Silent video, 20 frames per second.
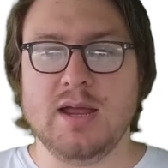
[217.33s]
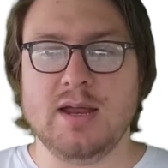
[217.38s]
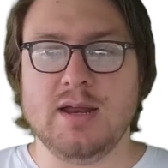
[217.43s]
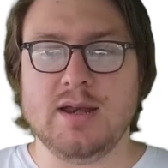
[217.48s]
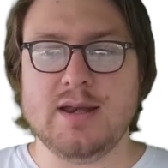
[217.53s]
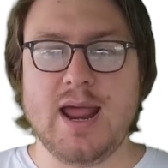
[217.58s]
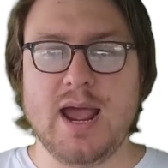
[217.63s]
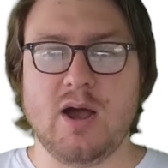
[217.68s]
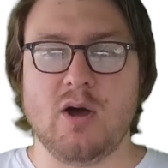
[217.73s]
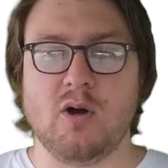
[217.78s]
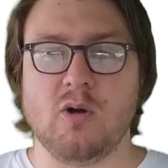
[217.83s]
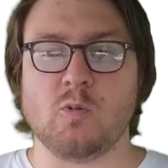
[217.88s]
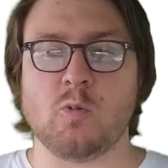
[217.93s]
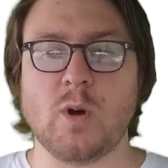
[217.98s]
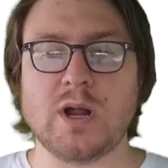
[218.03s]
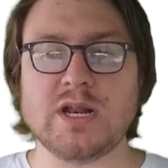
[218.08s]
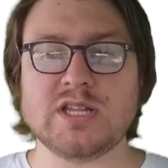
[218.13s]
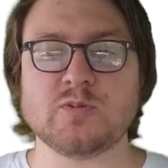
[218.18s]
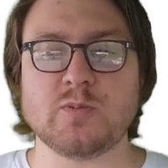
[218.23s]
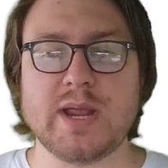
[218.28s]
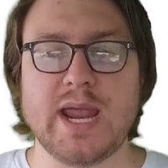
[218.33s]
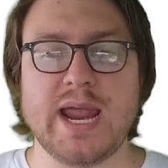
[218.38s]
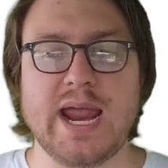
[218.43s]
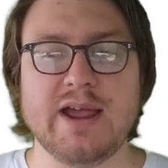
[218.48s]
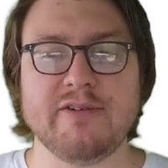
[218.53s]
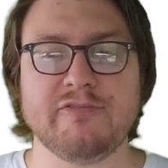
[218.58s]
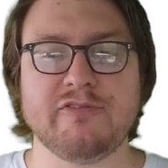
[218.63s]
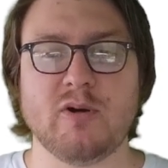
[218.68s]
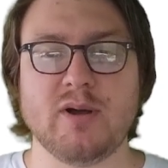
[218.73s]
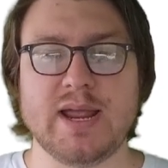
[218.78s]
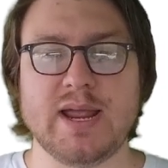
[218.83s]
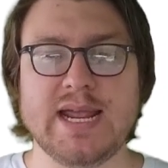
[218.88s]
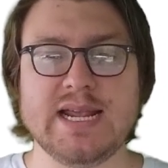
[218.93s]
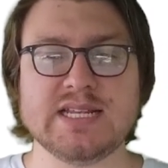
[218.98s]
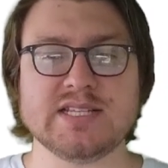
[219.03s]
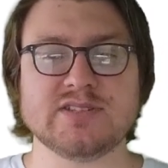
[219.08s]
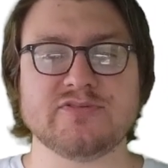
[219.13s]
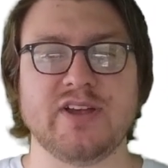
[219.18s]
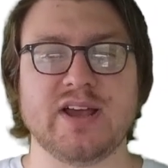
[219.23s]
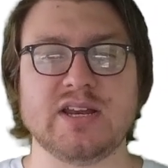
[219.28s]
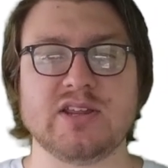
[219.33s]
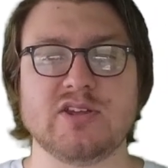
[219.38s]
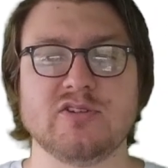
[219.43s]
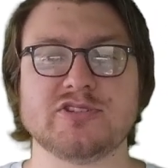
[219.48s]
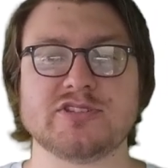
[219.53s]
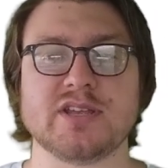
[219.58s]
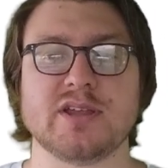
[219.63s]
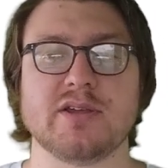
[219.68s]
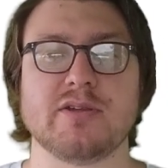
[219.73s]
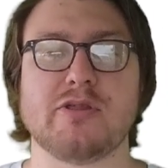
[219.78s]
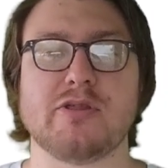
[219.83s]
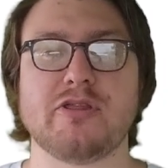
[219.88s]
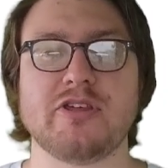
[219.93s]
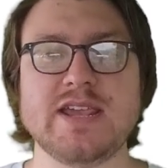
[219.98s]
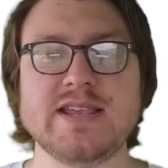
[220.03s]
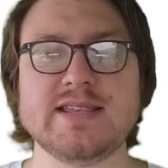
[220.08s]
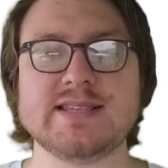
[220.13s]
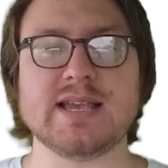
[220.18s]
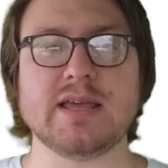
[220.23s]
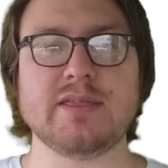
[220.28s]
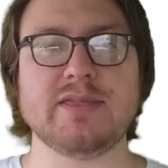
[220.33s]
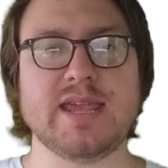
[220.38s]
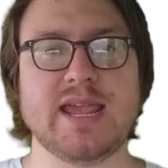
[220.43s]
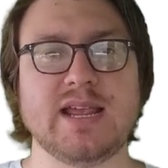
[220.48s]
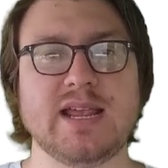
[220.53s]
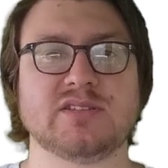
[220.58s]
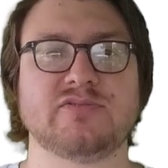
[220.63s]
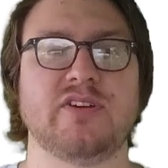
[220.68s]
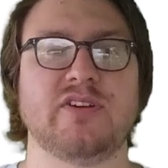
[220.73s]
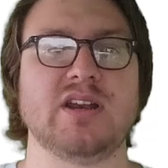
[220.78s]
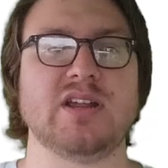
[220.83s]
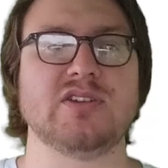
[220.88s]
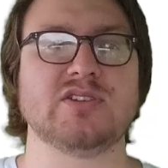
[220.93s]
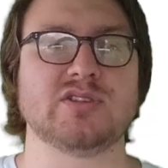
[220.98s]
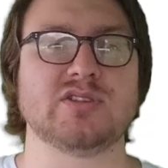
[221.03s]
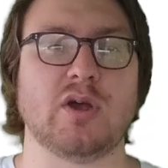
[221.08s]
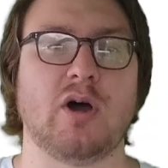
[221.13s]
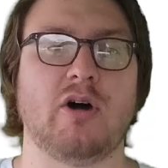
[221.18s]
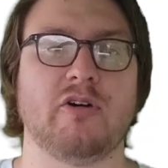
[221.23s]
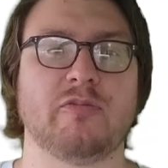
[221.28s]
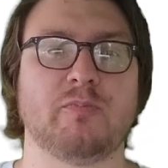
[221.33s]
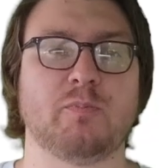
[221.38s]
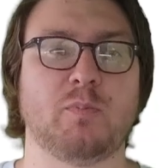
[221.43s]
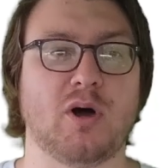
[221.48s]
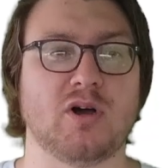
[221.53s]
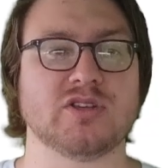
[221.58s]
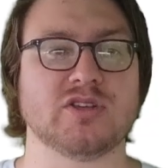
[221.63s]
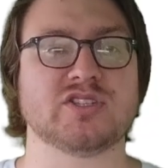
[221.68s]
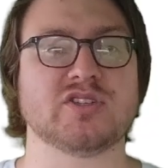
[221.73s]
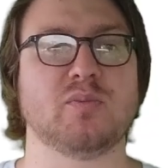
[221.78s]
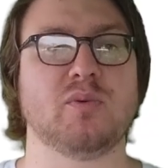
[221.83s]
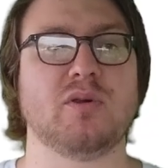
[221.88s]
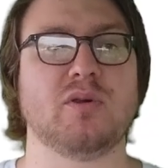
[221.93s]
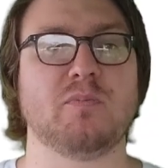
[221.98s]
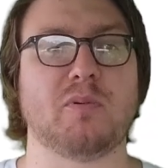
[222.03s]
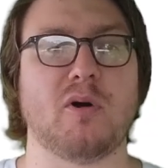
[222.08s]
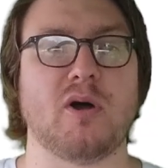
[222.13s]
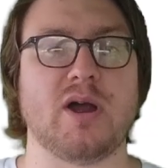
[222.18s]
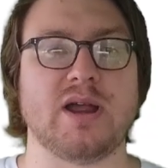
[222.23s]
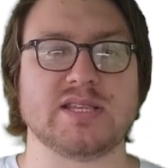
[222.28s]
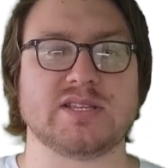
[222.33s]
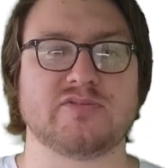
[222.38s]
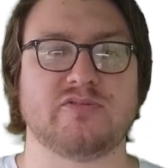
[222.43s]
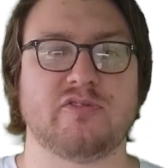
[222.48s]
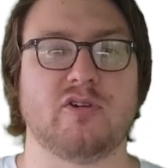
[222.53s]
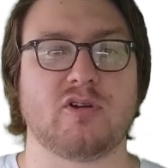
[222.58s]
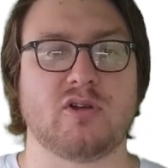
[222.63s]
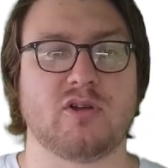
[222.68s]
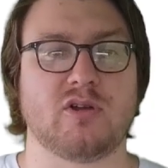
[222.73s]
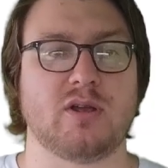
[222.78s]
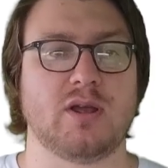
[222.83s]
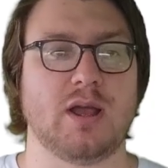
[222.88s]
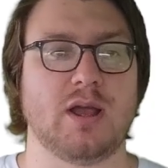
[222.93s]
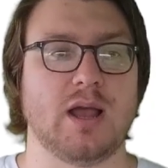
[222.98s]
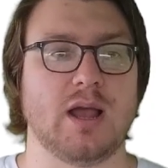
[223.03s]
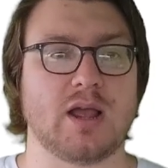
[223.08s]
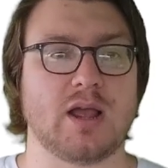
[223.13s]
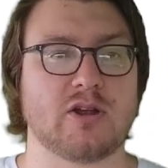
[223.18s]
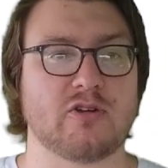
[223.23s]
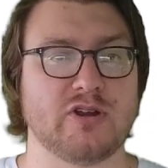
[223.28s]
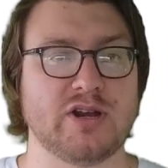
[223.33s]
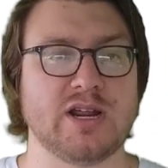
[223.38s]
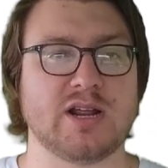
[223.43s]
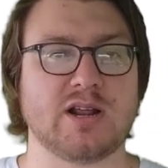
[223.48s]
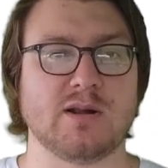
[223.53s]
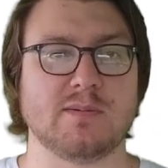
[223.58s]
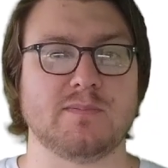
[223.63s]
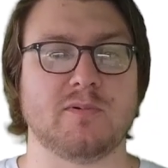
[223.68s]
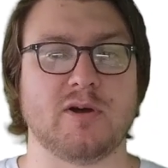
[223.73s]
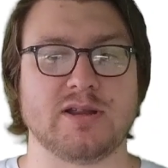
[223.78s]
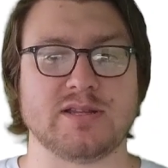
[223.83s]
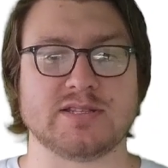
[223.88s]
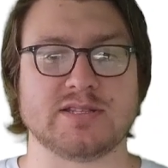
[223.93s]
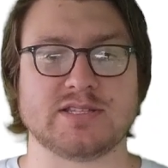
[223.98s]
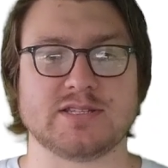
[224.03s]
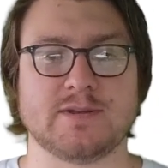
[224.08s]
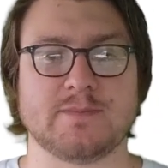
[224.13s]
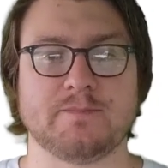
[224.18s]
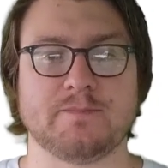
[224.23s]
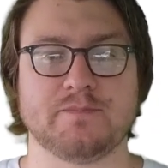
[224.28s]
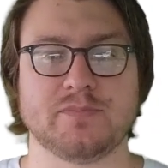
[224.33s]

Now, once we have our x values, these are the x values of possible points for critical points.